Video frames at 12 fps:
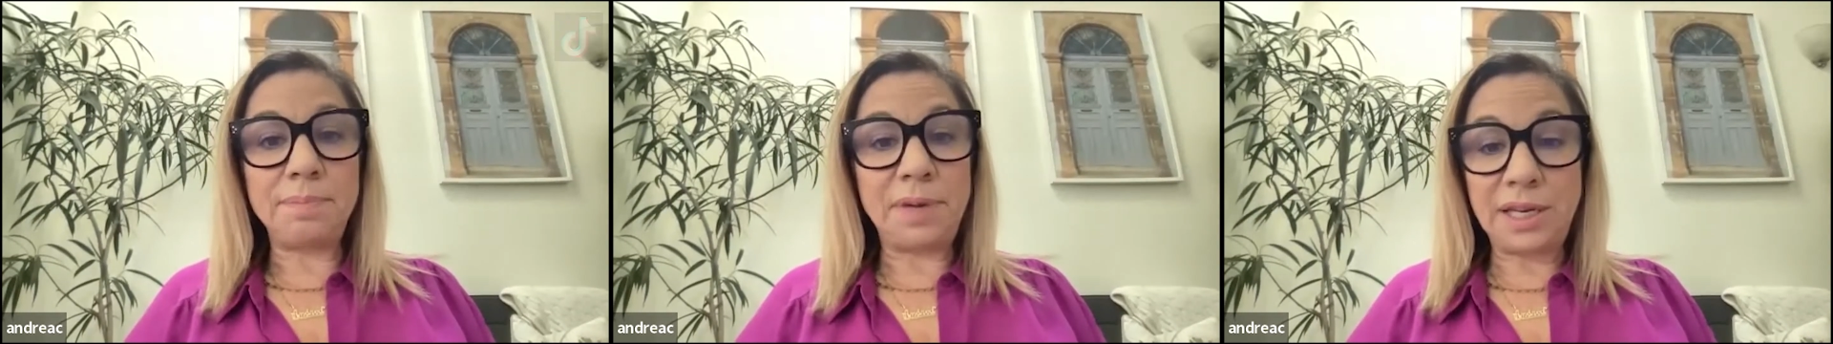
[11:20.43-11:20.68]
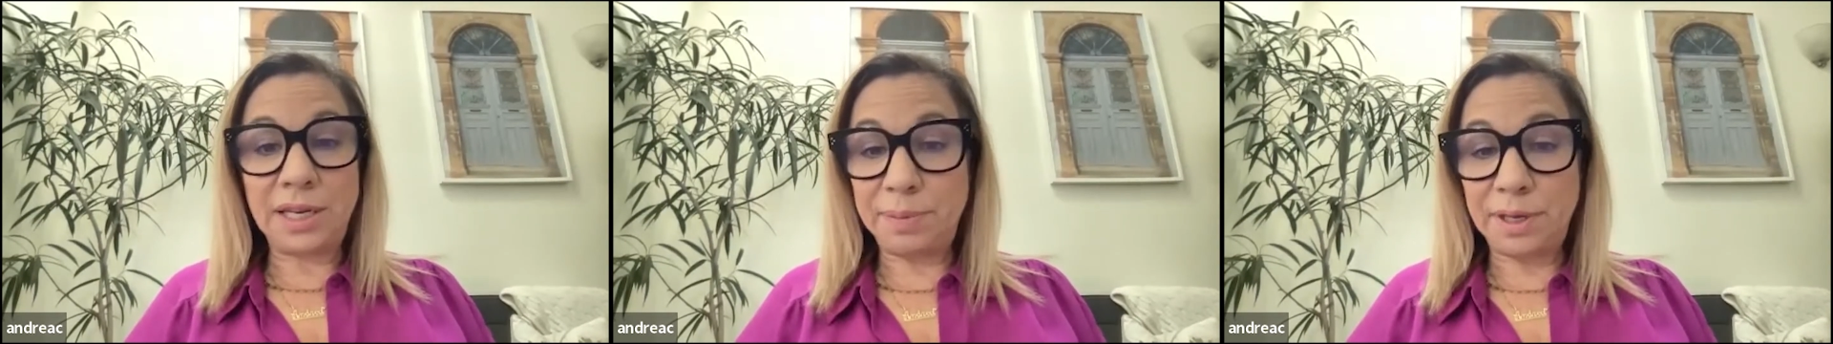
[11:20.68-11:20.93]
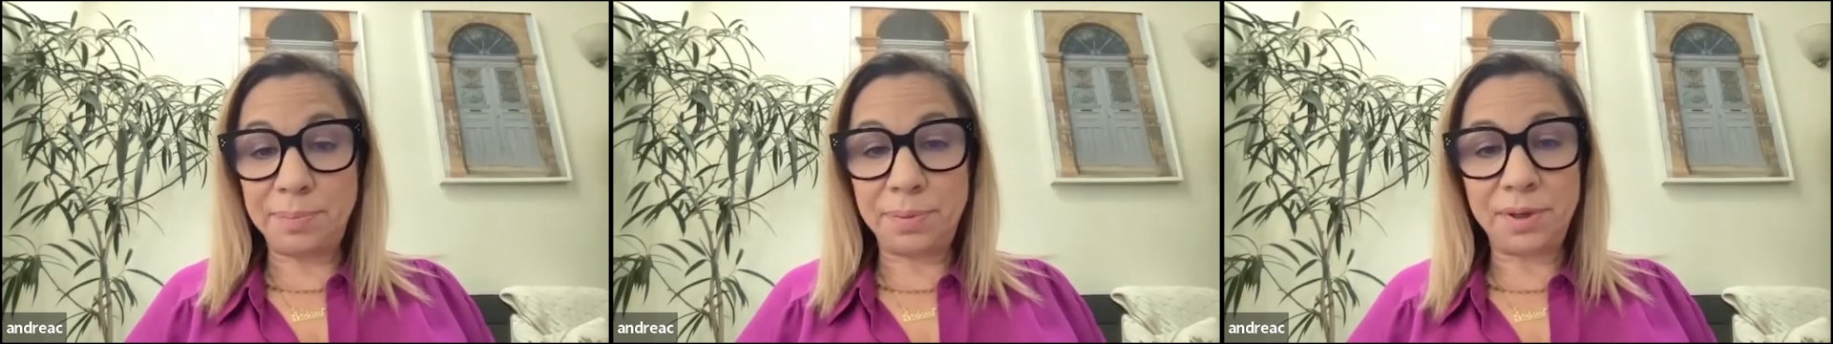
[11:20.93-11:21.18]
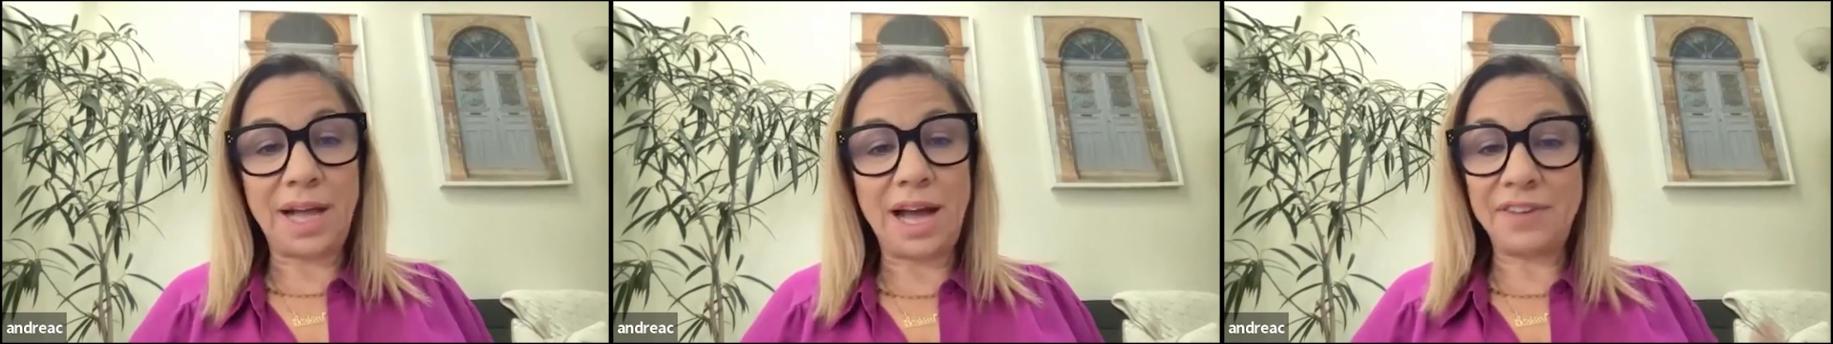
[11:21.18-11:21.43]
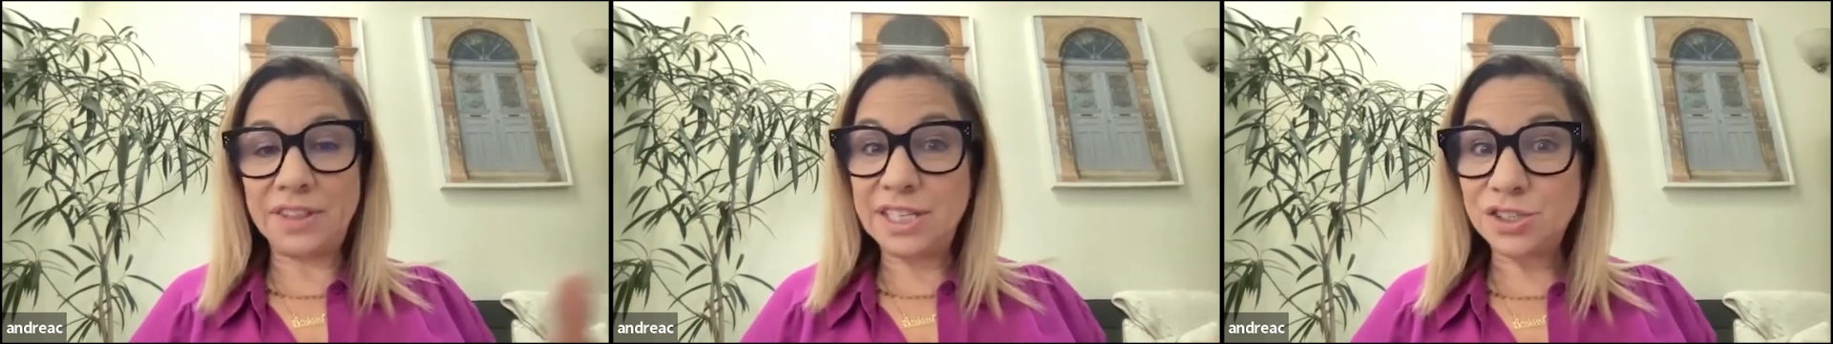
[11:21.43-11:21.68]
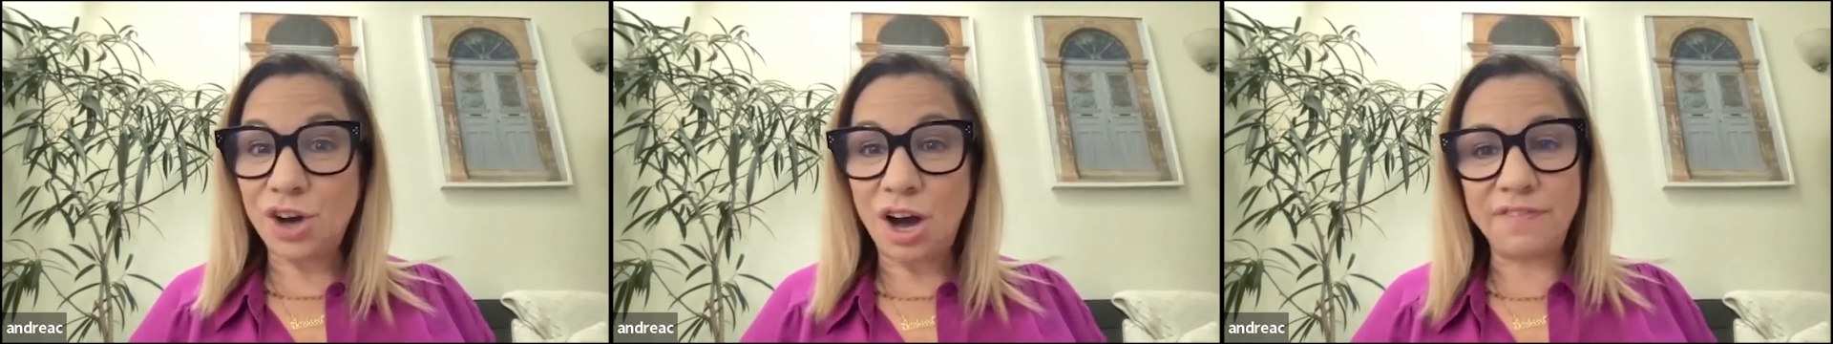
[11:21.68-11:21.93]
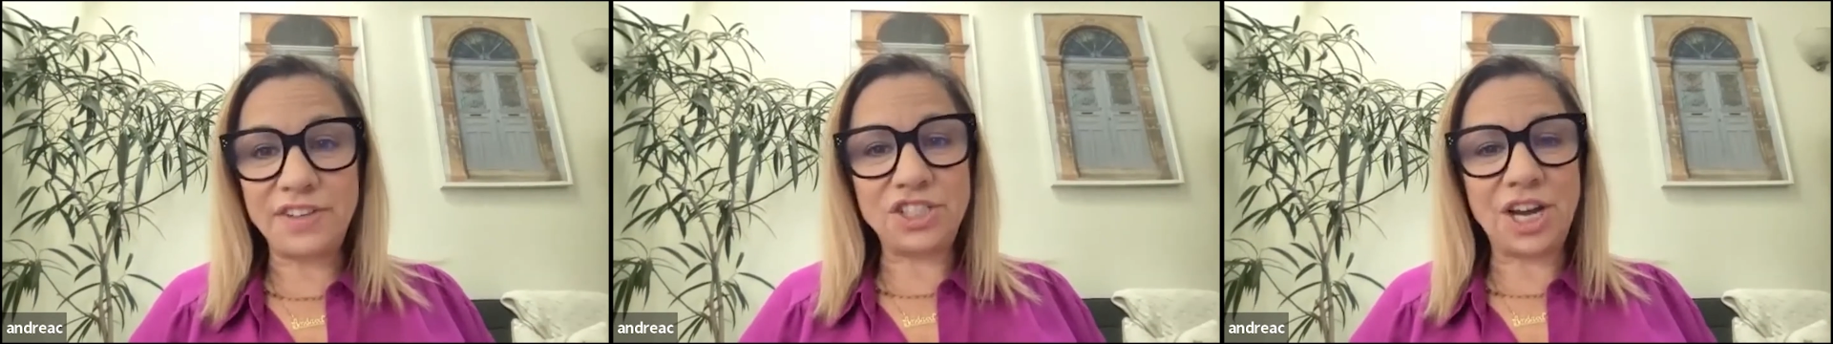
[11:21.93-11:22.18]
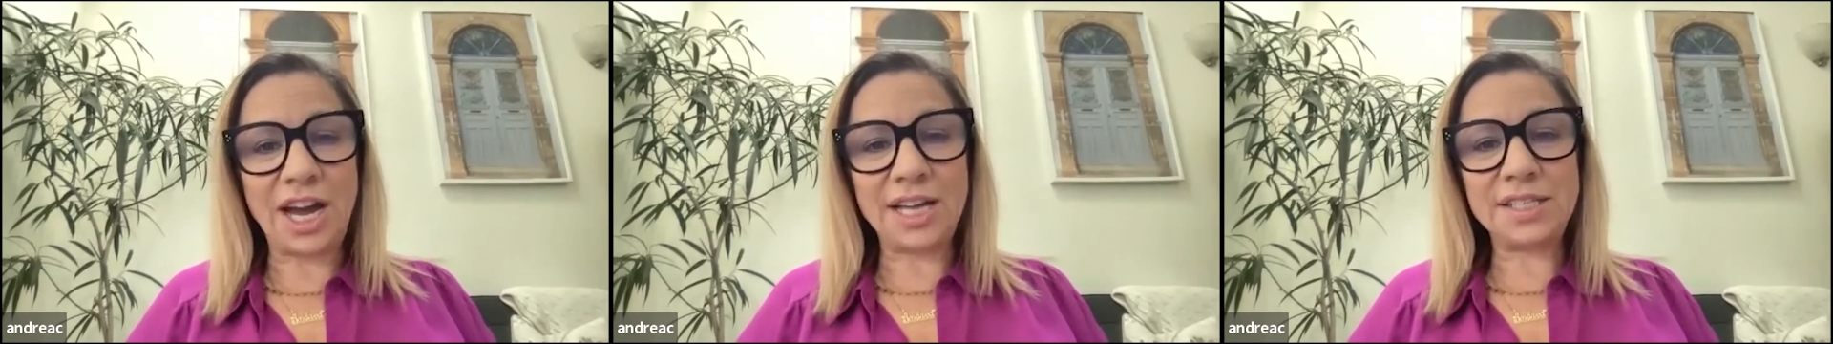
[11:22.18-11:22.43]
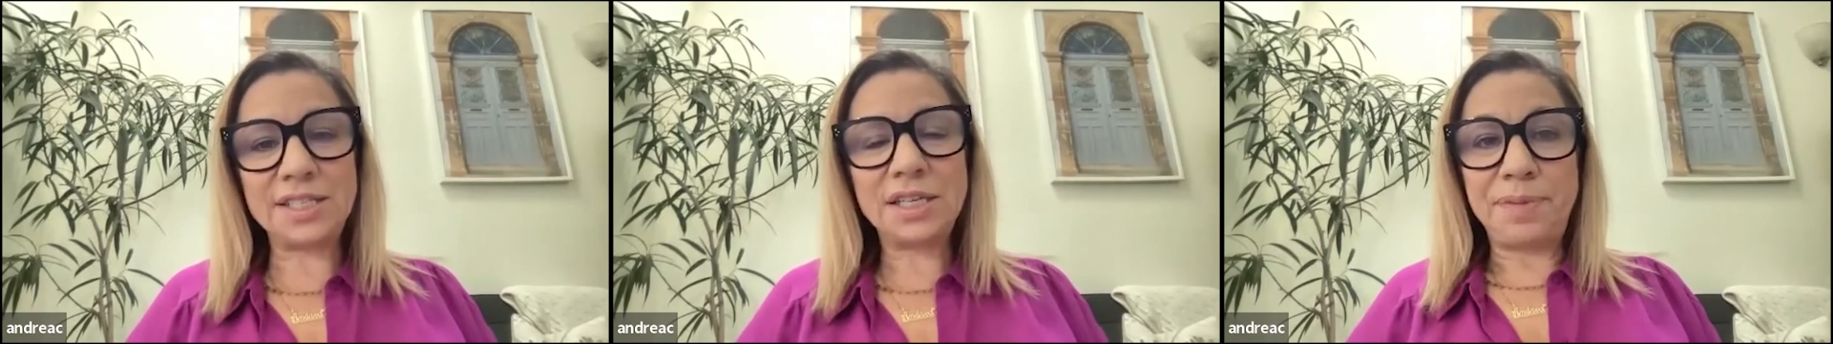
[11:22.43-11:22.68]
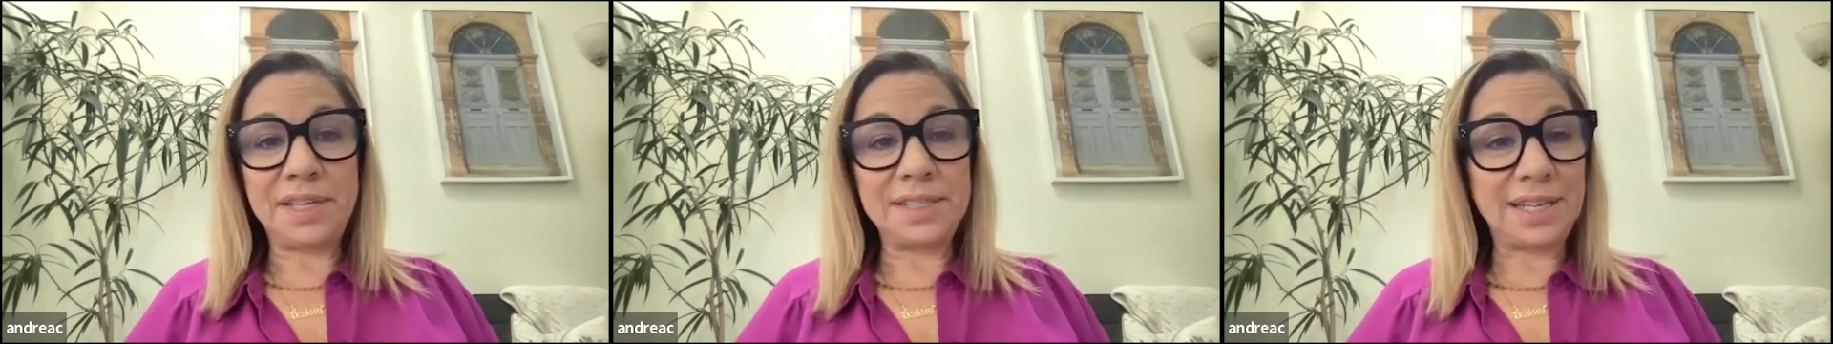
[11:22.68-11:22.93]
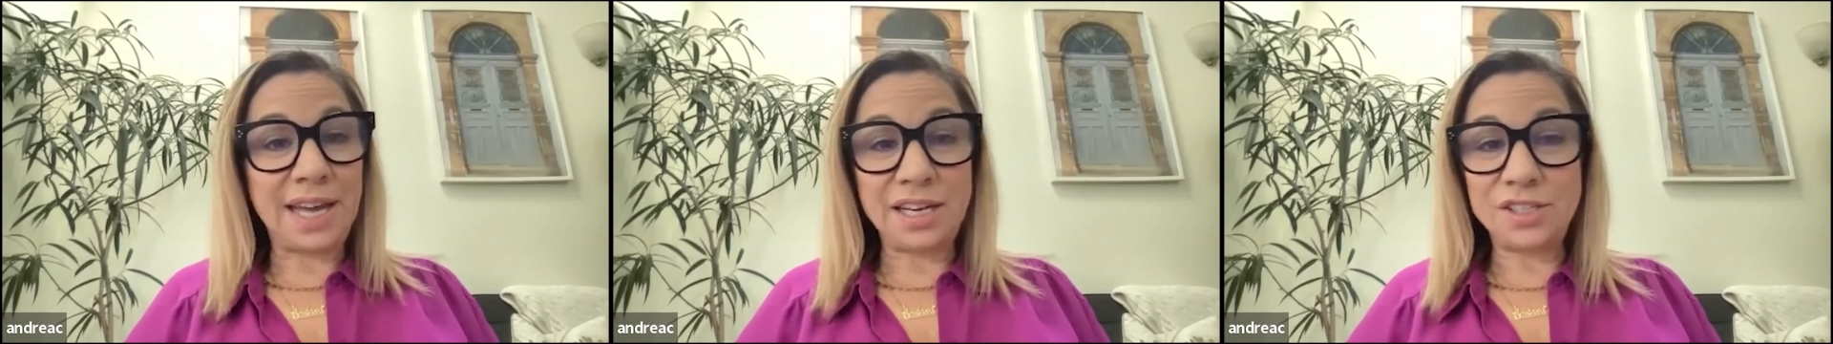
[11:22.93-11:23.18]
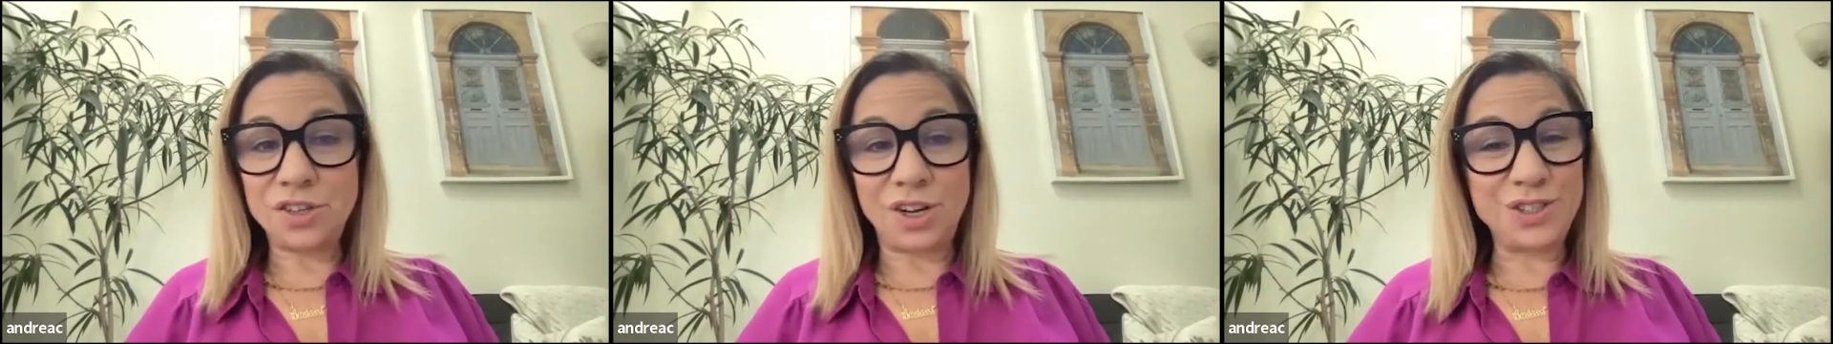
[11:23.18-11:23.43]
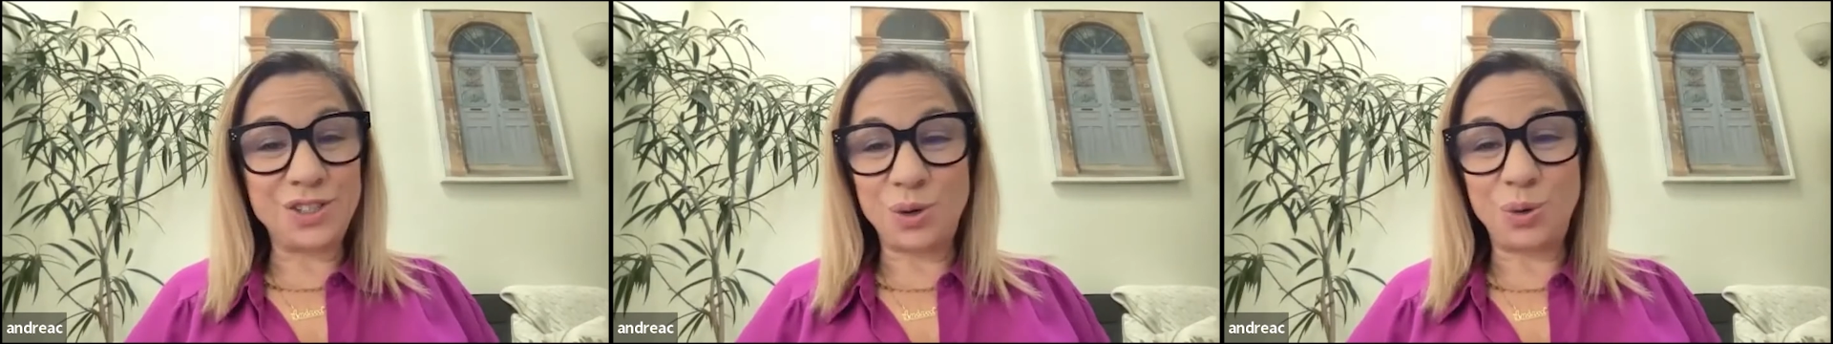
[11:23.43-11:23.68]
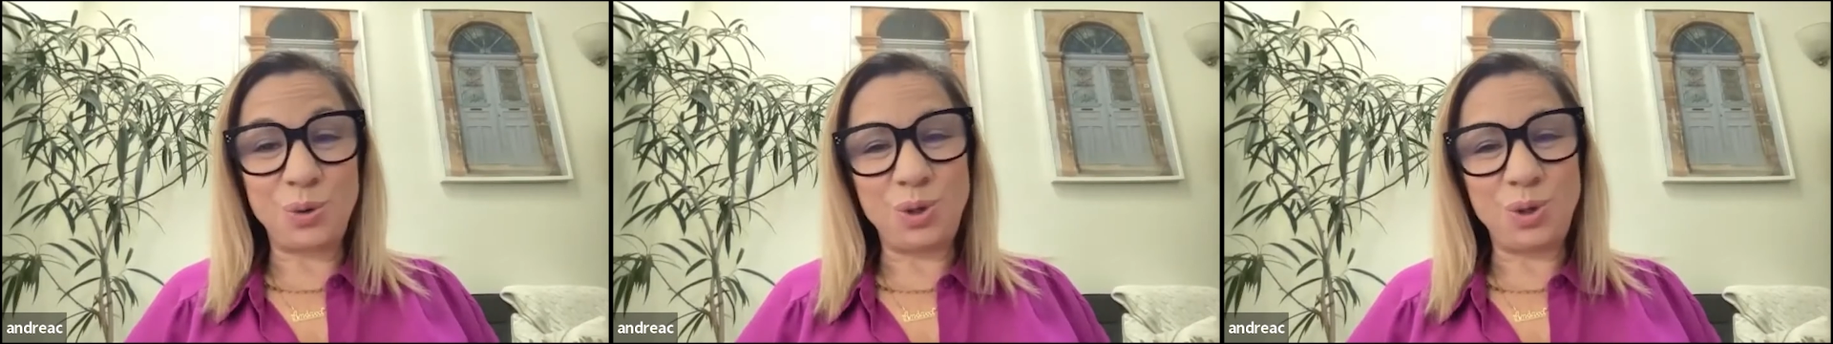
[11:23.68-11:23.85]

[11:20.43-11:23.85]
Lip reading: meeting people, having these coffee chats, because again, it's also who